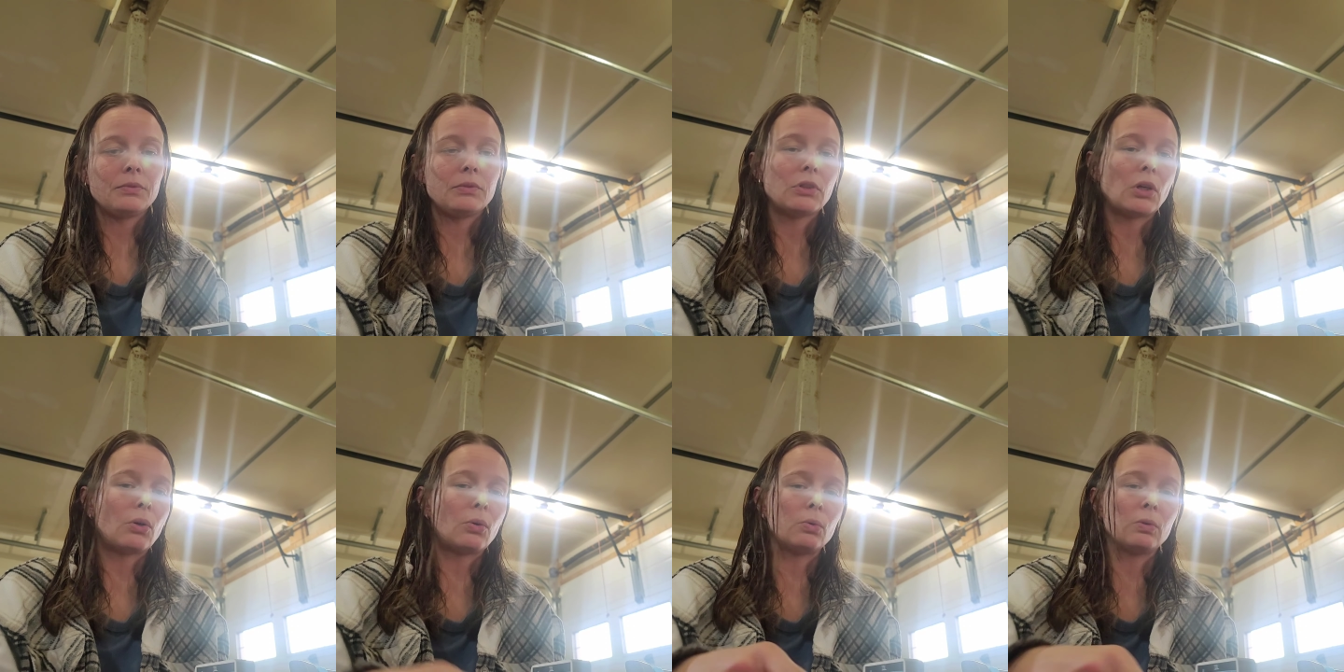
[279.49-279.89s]

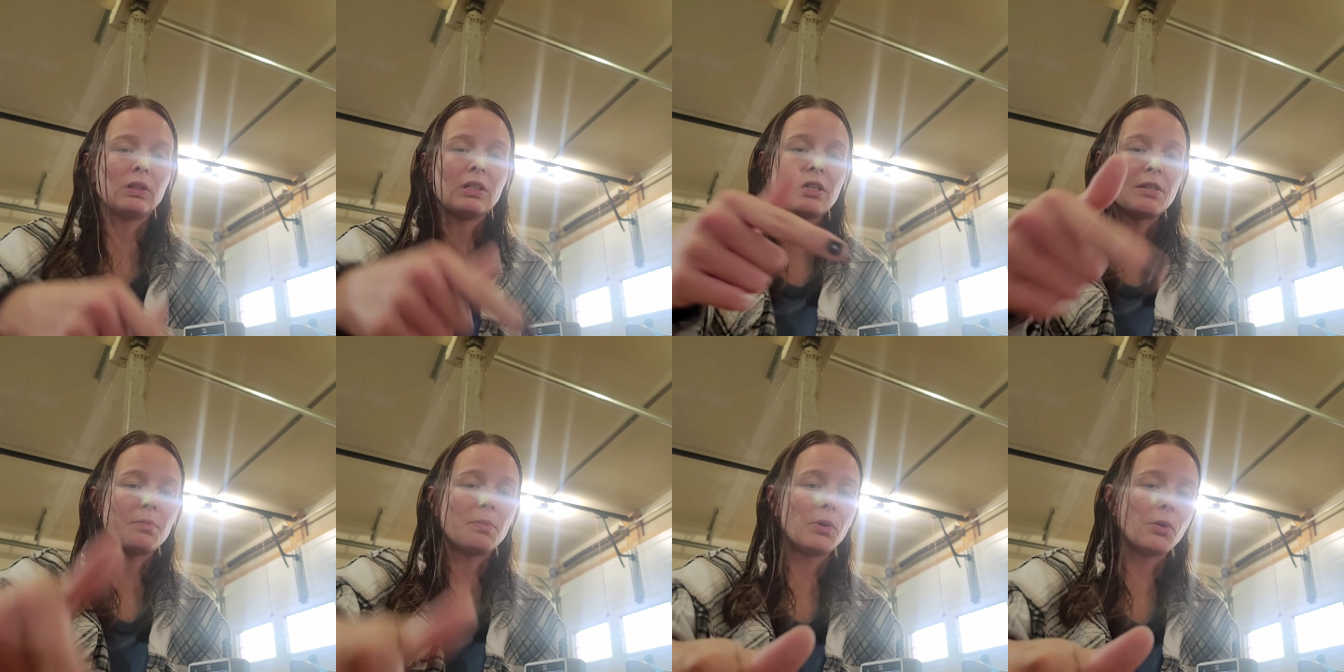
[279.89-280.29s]
Not
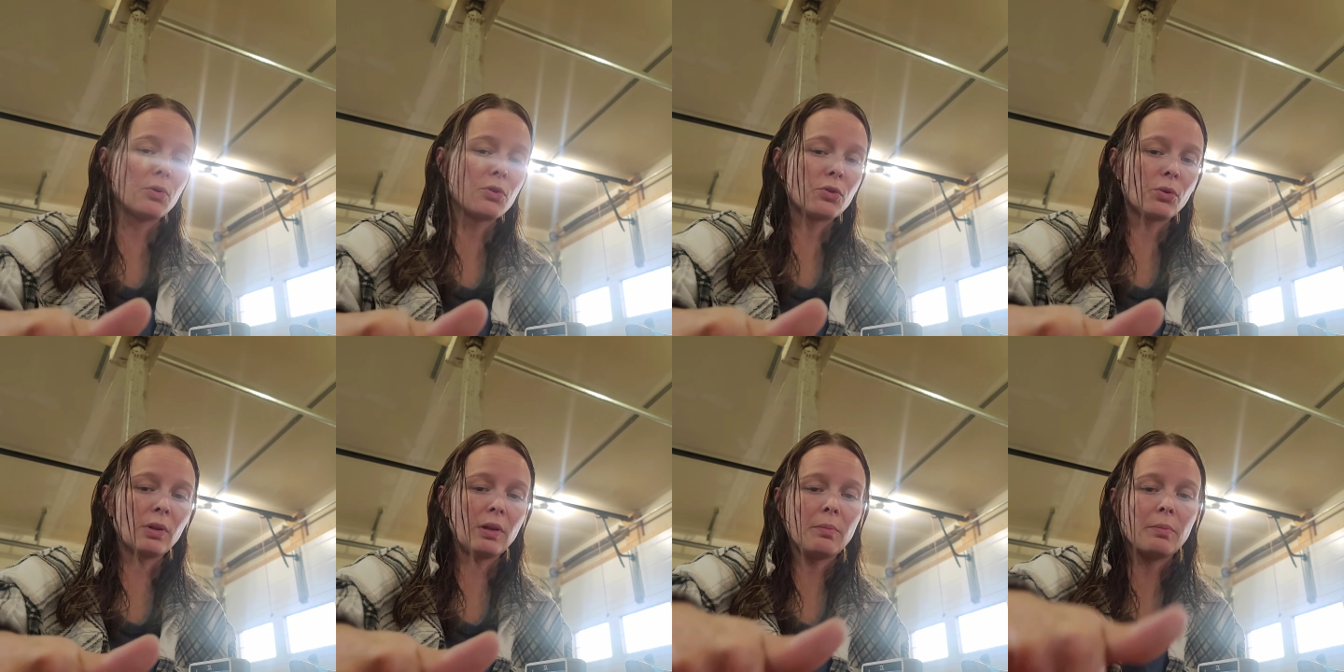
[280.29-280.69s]
only
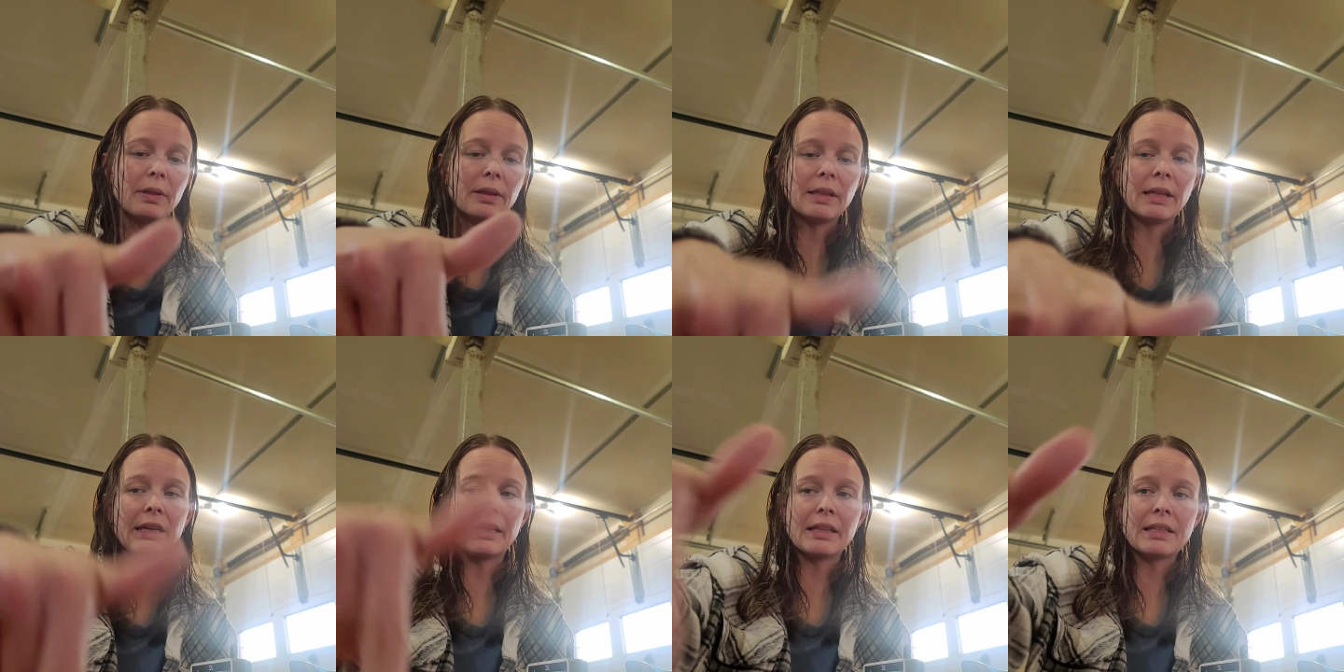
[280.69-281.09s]
spiritually,
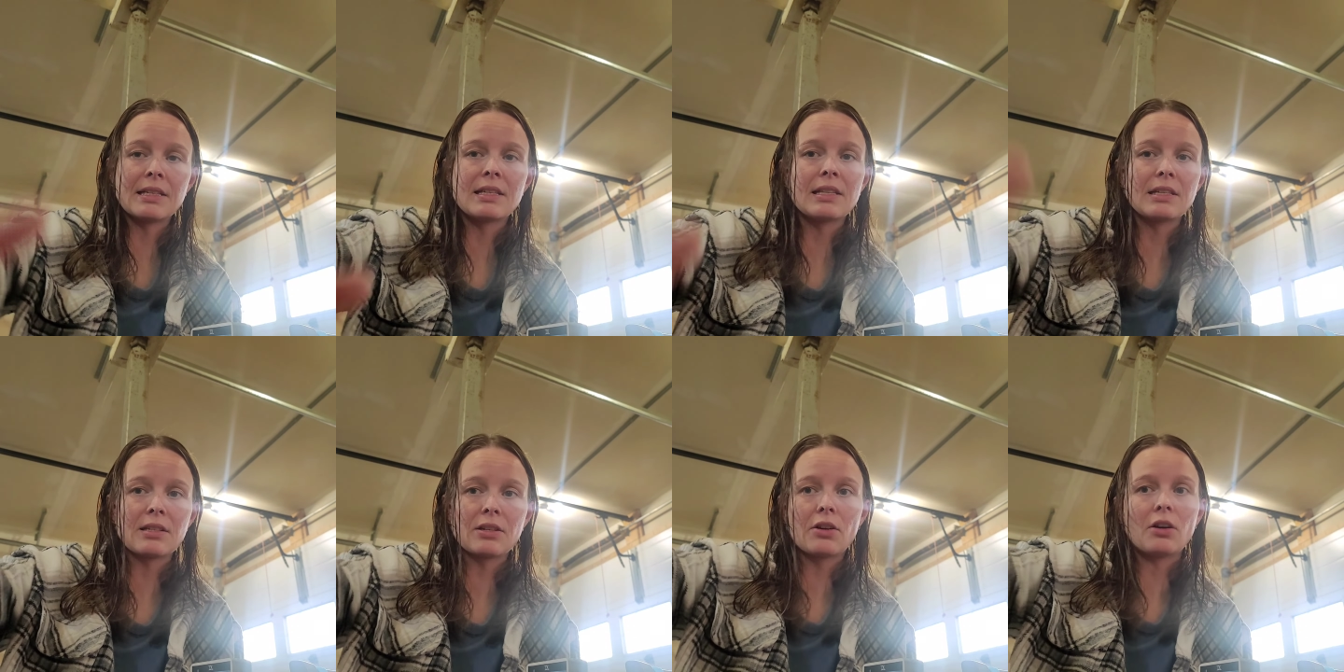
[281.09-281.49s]
but like
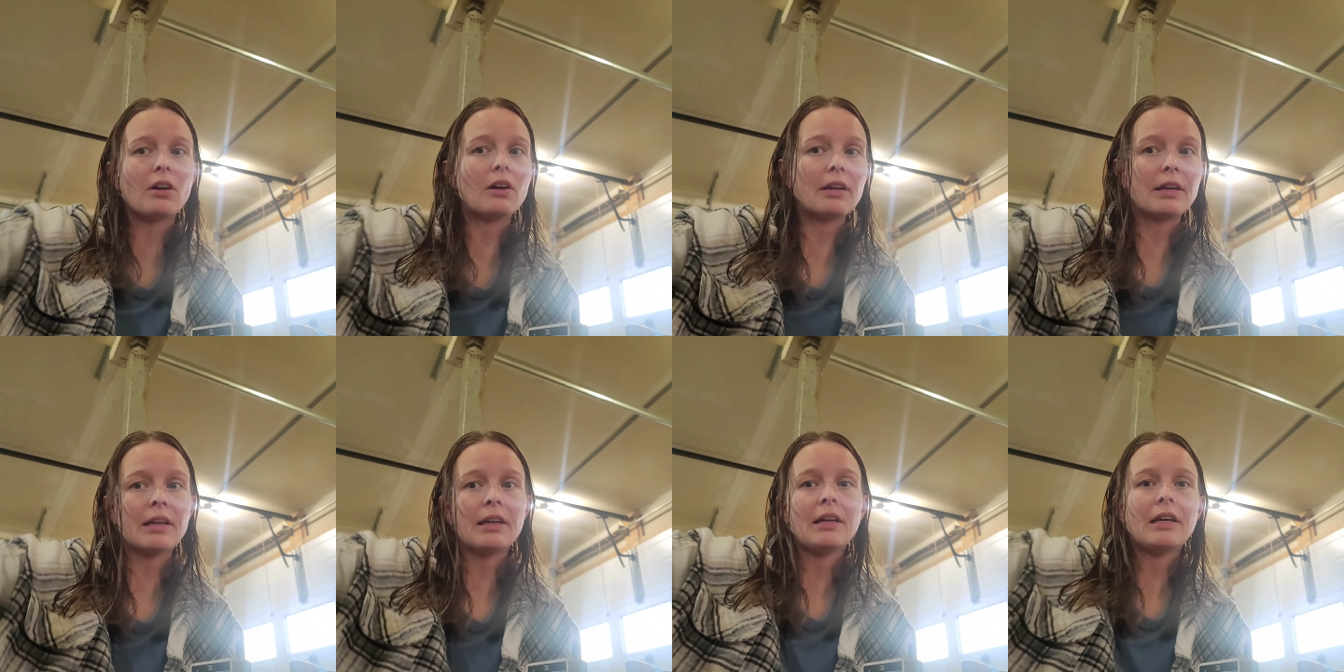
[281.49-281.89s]
this has
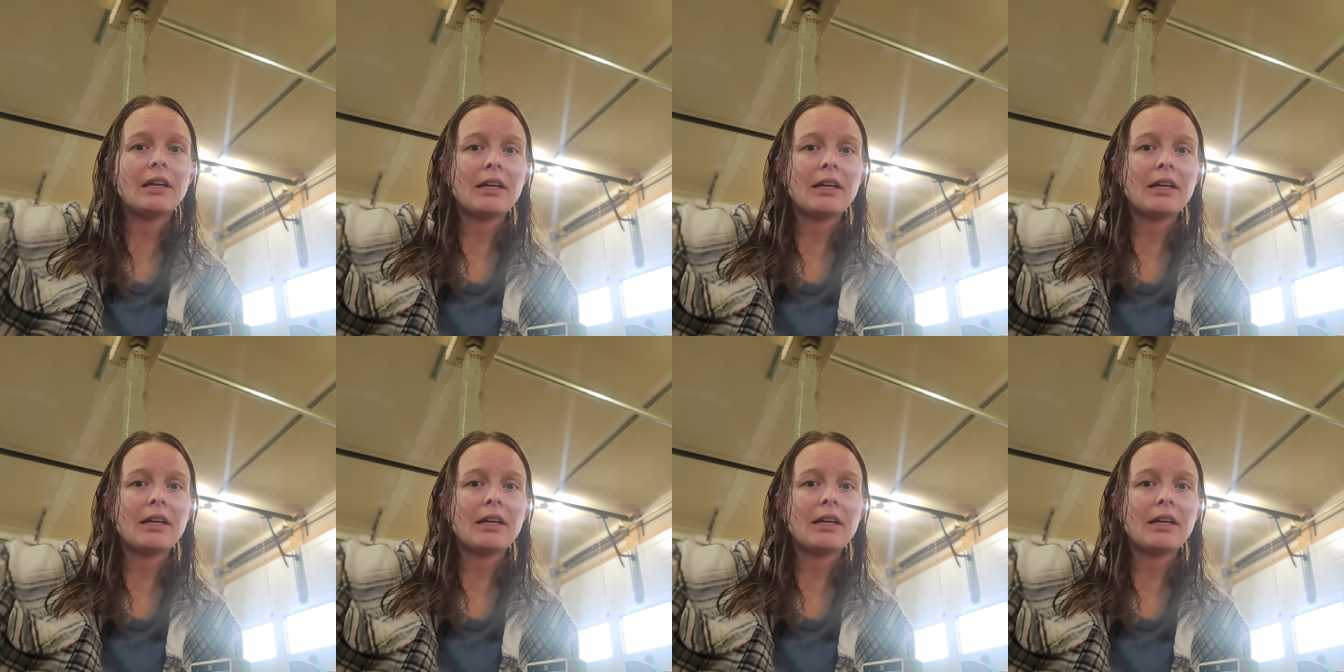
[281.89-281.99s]
gone